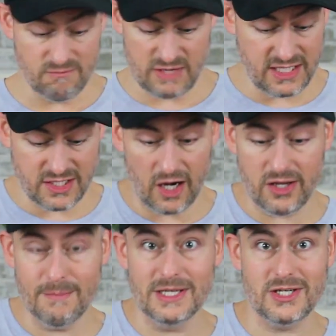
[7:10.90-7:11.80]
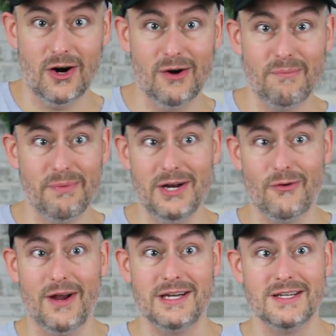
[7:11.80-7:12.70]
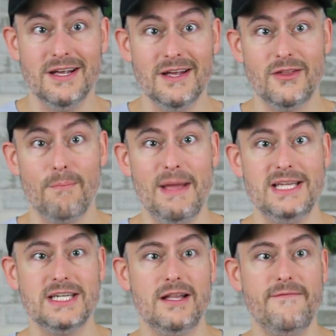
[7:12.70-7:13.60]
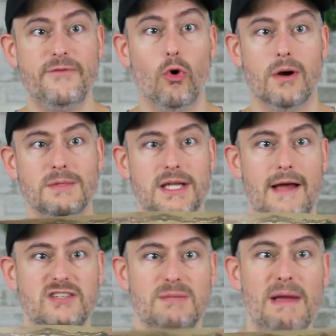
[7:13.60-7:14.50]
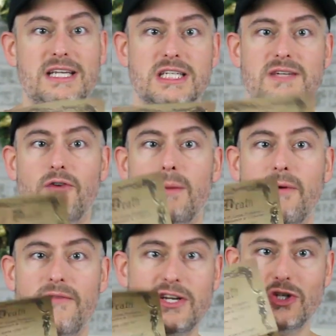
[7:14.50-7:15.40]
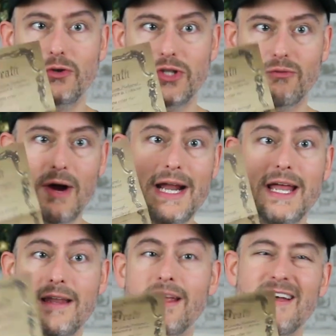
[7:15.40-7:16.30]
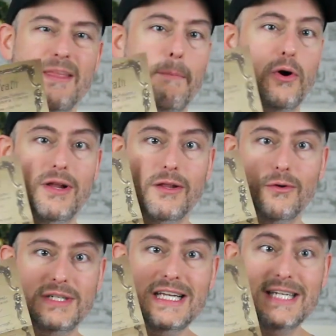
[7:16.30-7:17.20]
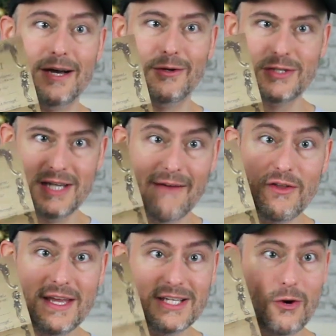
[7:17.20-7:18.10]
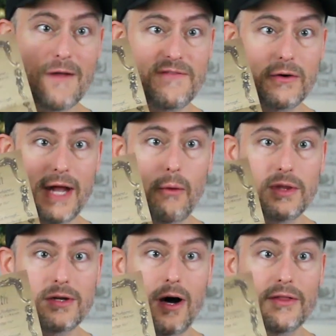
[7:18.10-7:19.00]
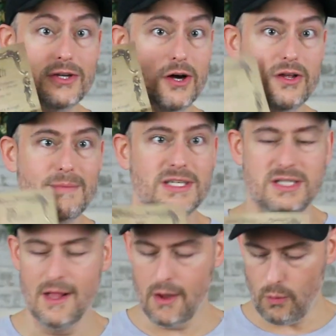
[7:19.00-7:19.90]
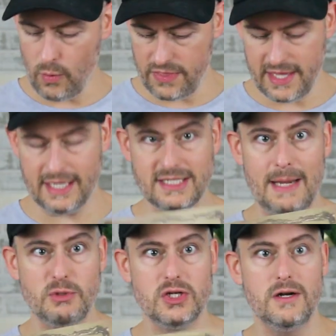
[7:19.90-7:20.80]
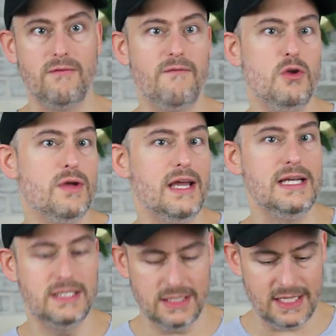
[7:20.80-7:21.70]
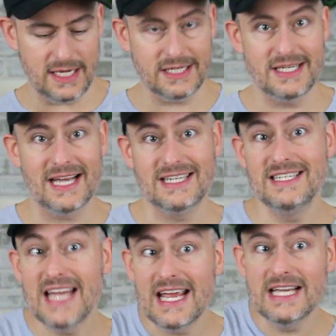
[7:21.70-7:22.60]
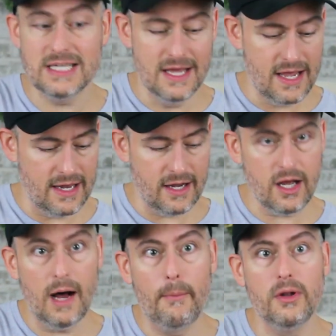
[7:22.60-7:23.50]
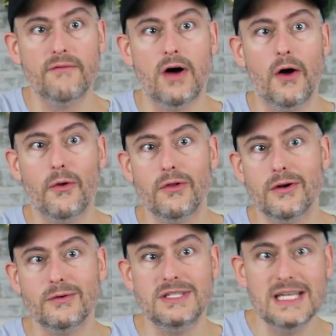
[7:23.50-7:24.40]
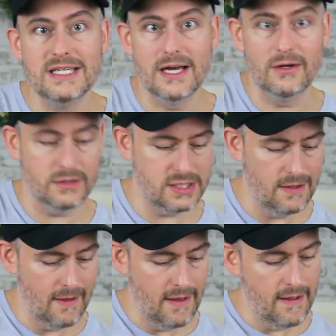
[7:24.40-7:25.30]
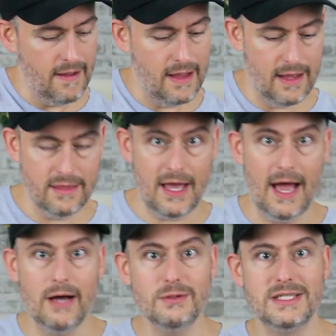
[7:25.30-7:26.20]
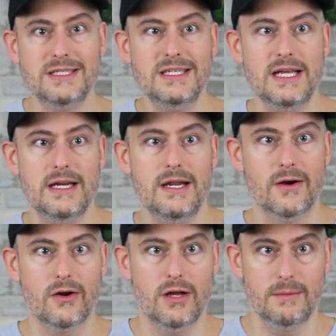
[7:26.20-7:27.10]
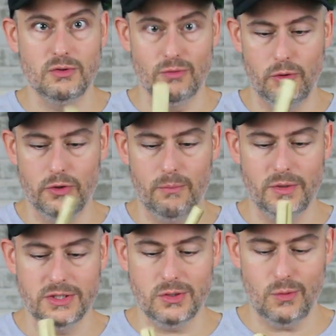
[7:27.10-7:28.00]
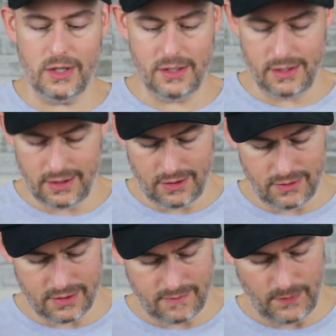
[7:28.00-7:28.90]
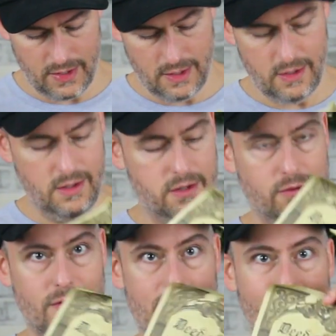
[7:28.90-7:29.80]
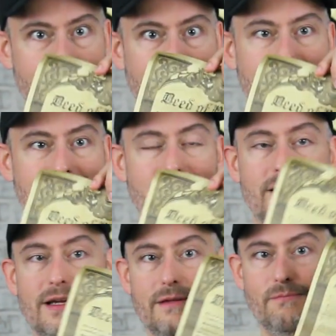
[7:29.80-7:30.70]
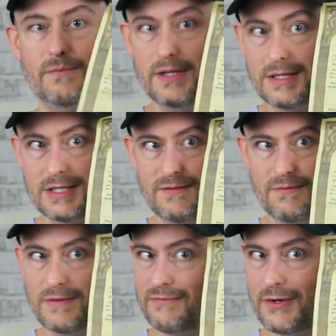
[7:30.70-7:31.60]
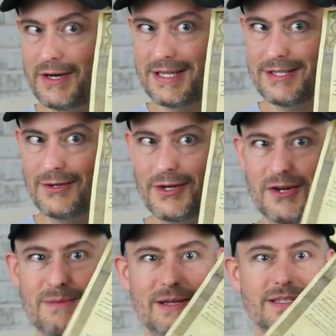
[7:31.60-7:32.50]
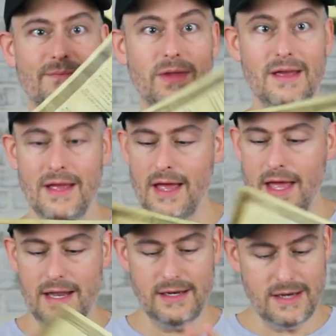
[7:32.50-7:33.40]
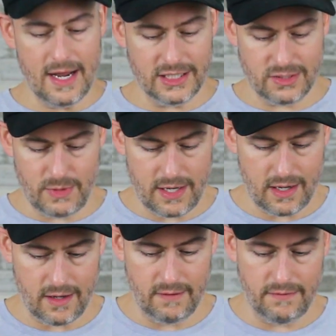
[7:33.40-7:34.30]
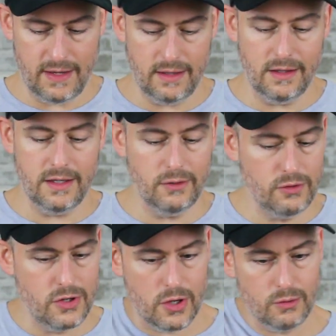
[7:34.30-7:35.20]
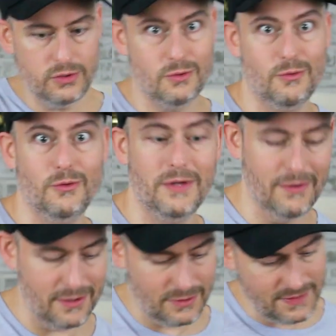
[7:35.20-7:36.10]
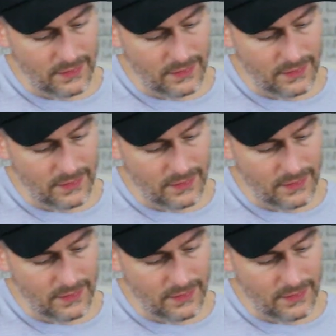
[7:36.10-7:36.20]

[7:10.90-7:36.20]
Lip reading: These documents are pretty great. They're basically forms that have spaces for the professional to write in the pertinent little details, and everything is already filled out on the documents, with the exception of a few cases, the exact date, and a couple of other little details. And the house deed here comes rolled up with twine, and you can unwrap it and see it like this. Very nice little document. And next we have a little note. Oh, there it goes.